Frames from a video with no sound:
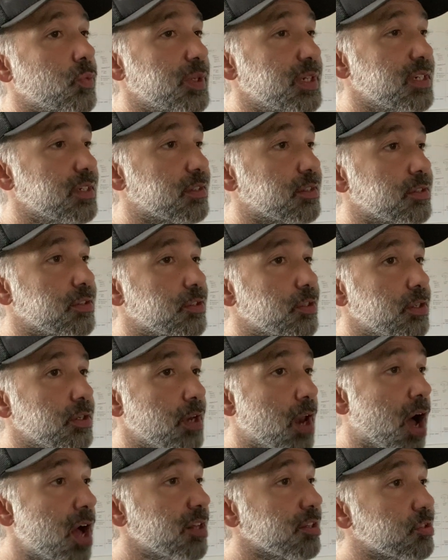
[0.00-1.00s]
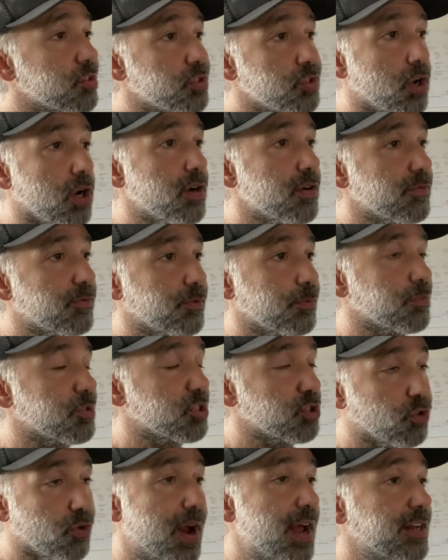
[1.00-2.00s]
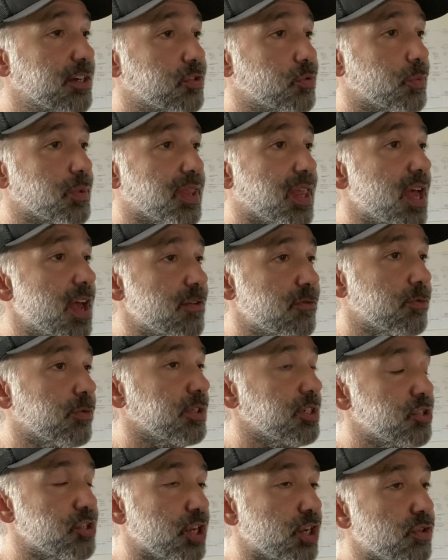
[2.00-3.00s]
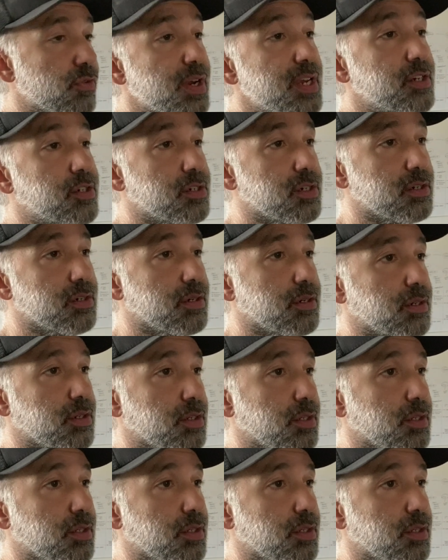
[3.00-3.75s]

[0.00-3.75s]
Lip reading: need to not start from scratch with every generation.